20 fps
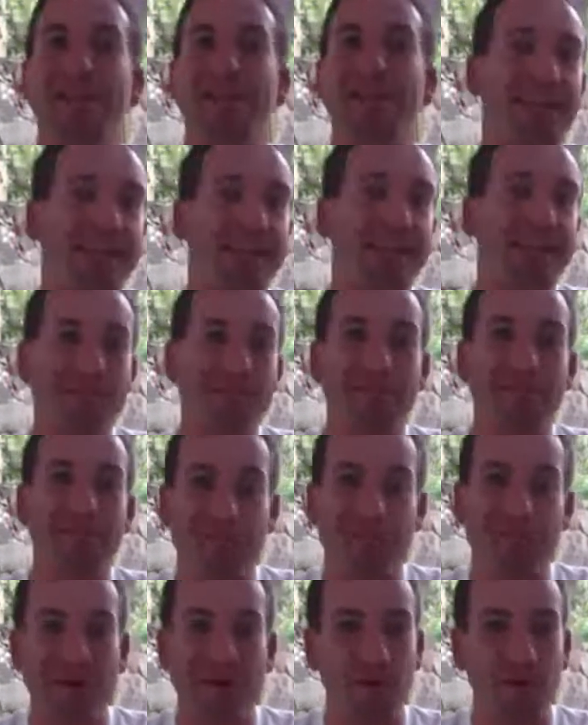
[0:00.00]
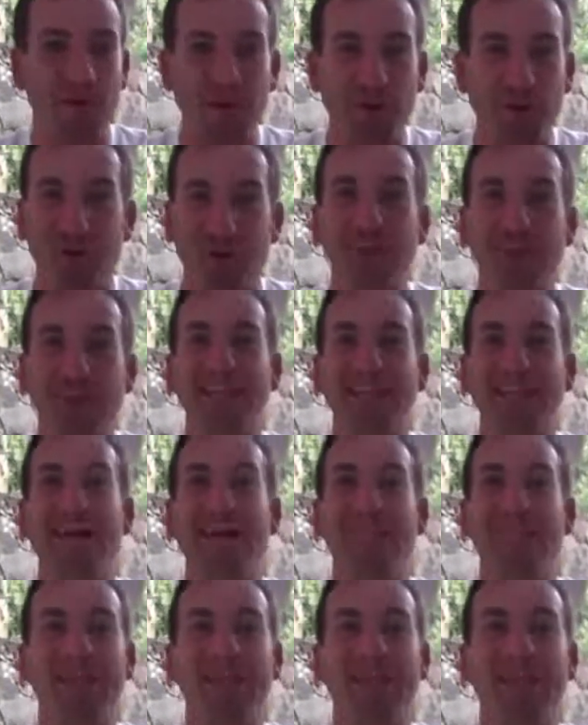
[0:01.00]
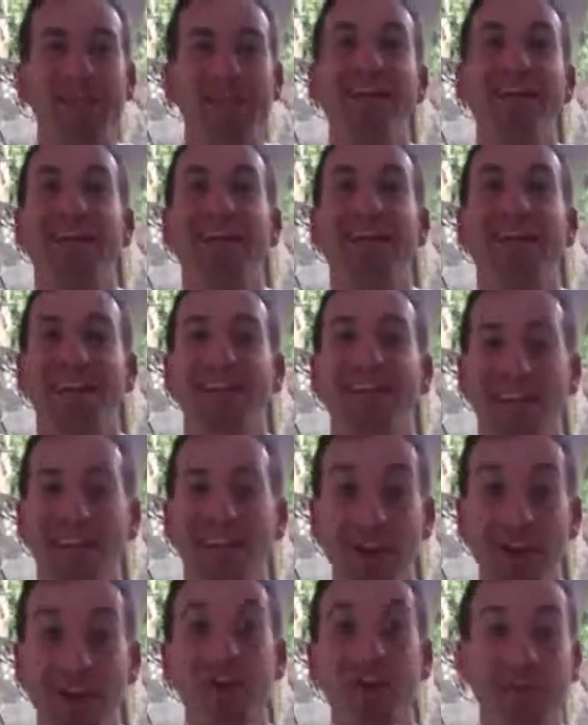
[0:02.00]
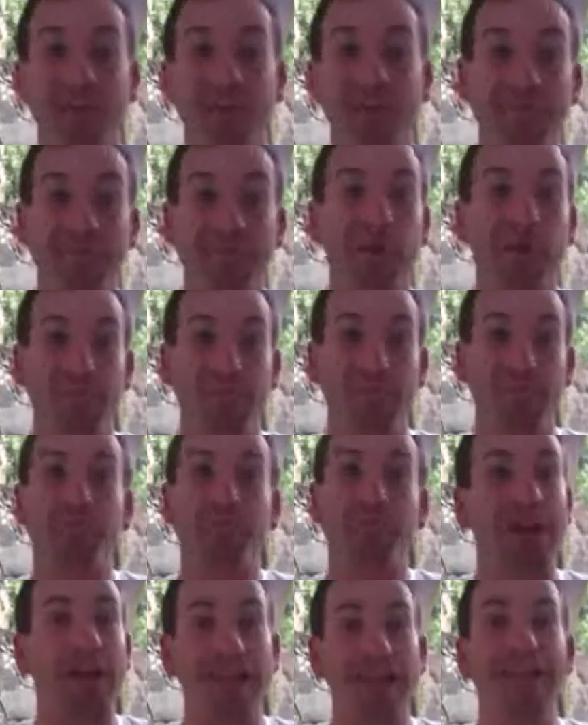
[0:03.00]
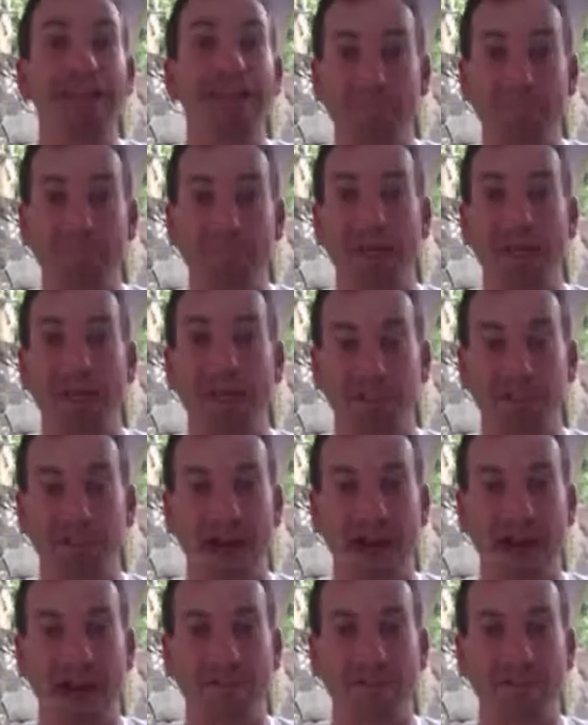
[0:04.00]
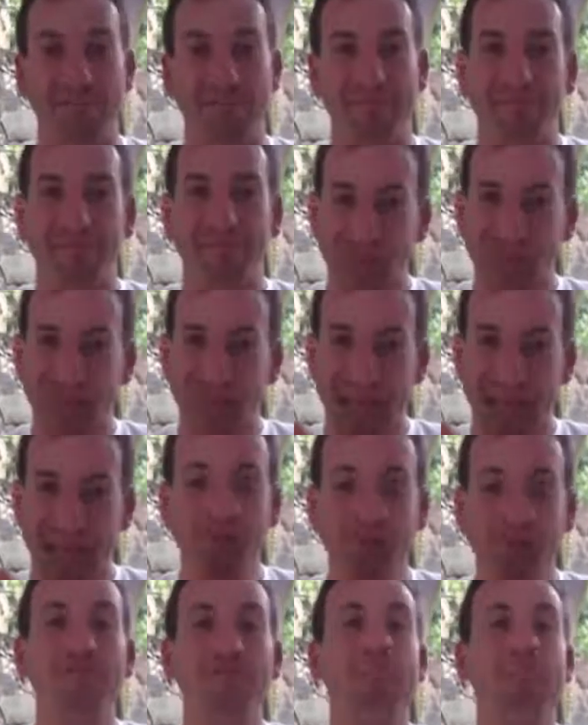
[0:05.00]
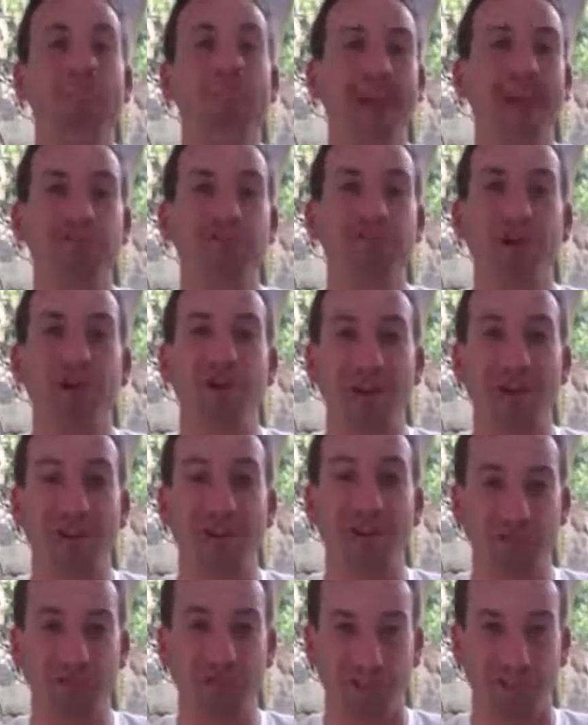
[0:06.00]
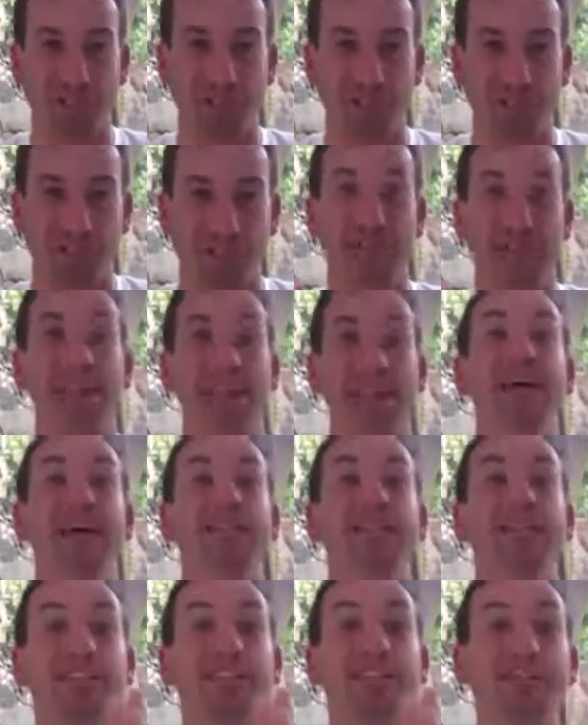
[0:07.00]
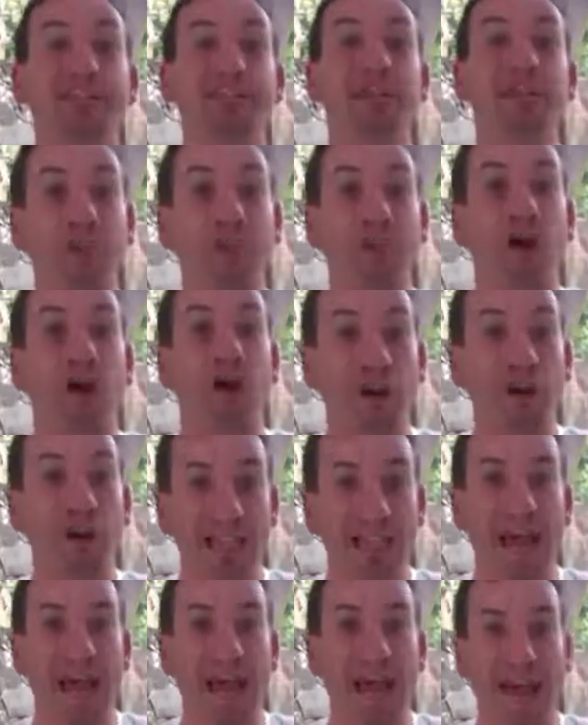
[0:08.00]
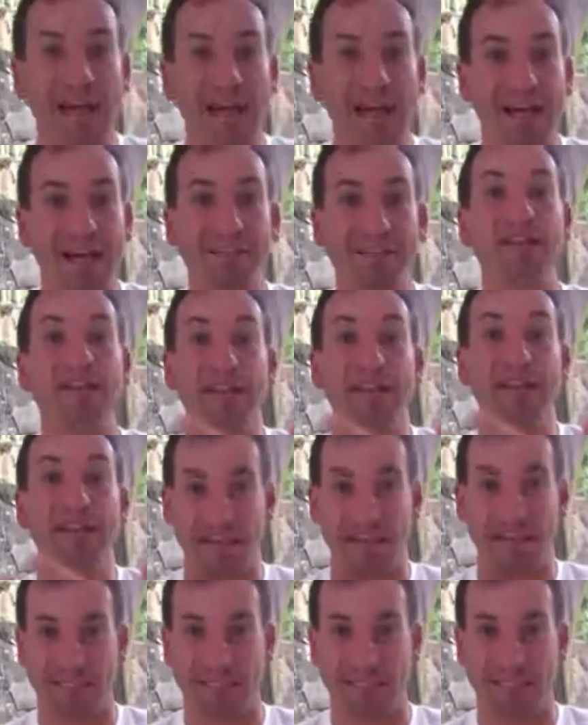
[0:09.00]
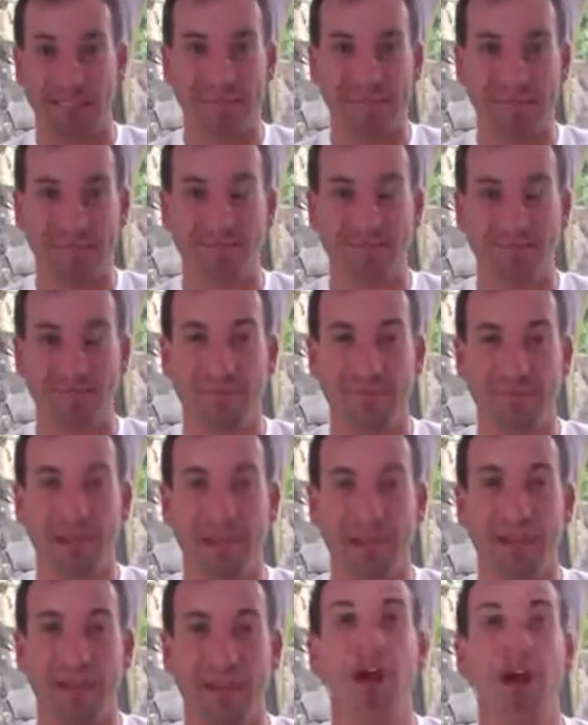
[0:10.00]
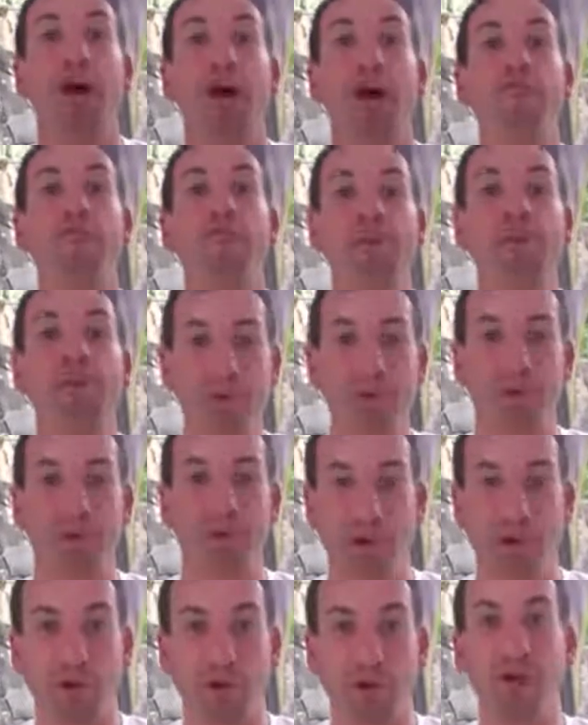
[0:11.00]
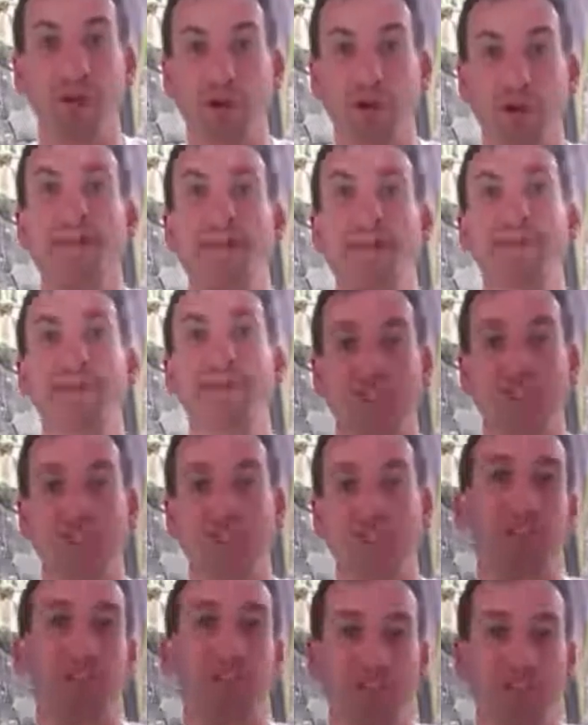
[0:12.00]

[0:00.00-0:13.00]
any type of network marketing company, they're plugging into paid traffic. If you have paid traffic sources, meaning somebody who already has a list of people who are looking to do what